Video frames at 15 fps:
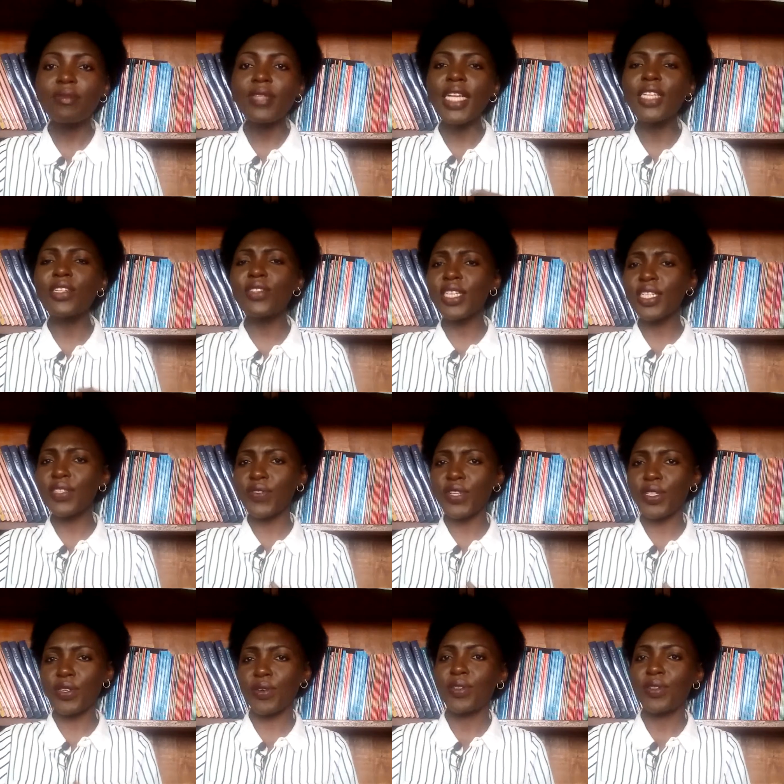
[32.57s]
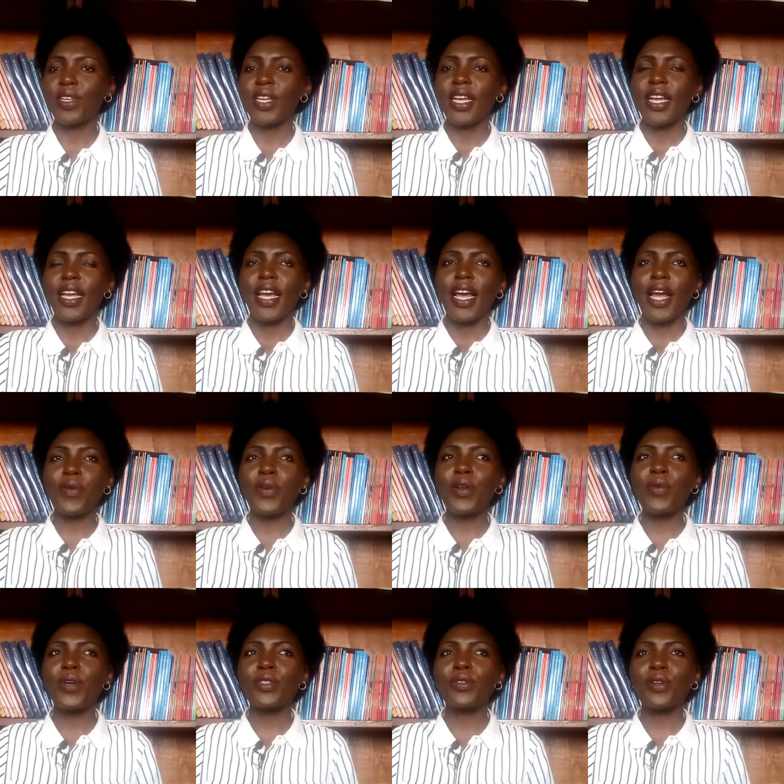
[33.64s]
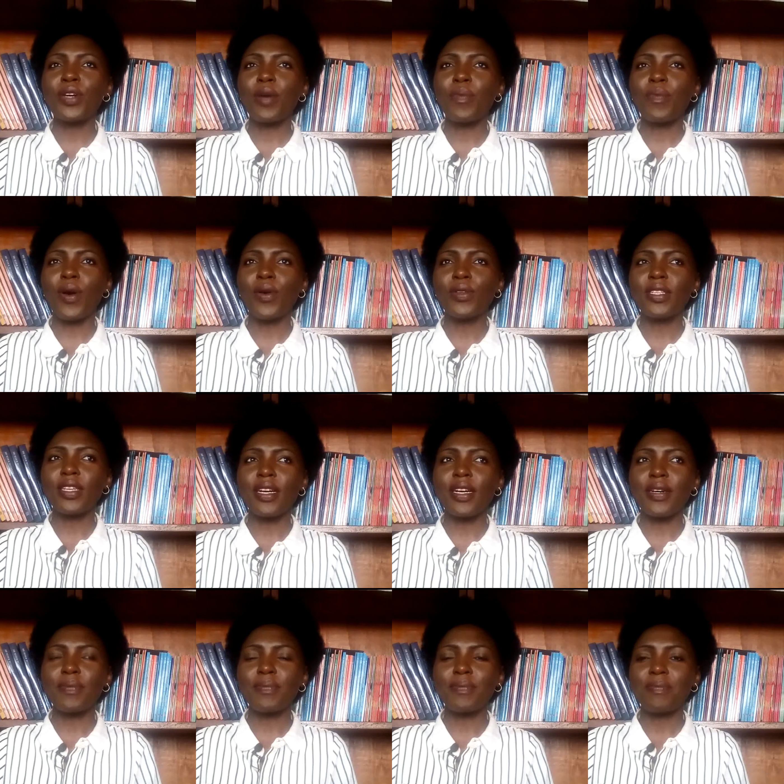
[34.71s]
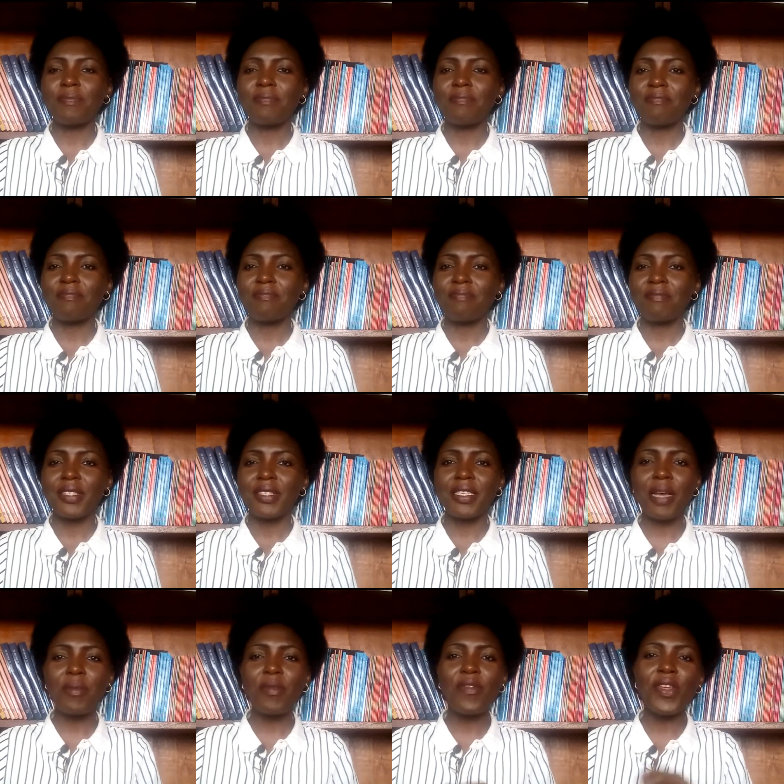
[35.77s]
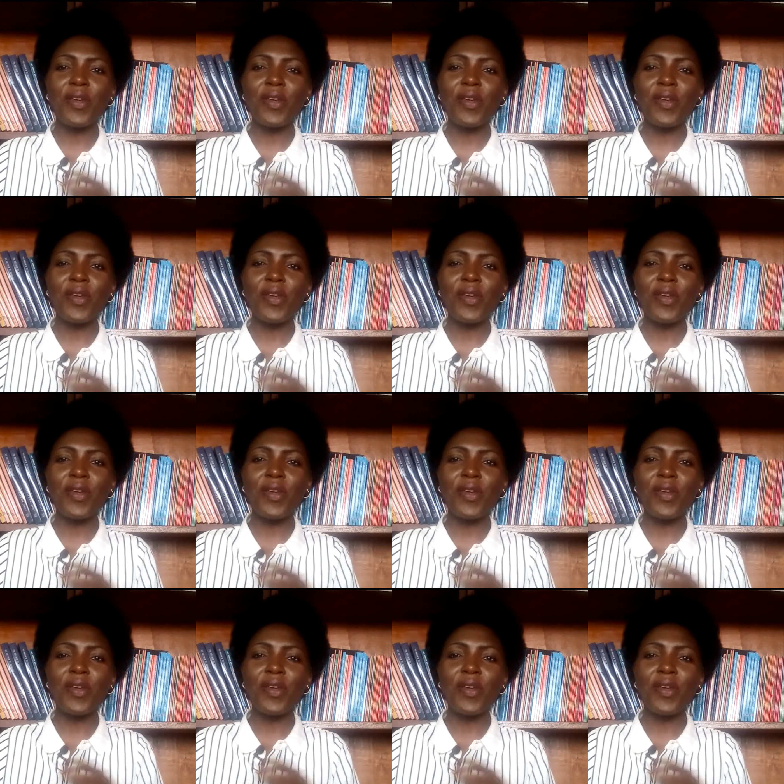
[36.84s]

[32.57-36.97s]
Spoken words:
In today's video, I really want to talk about some of the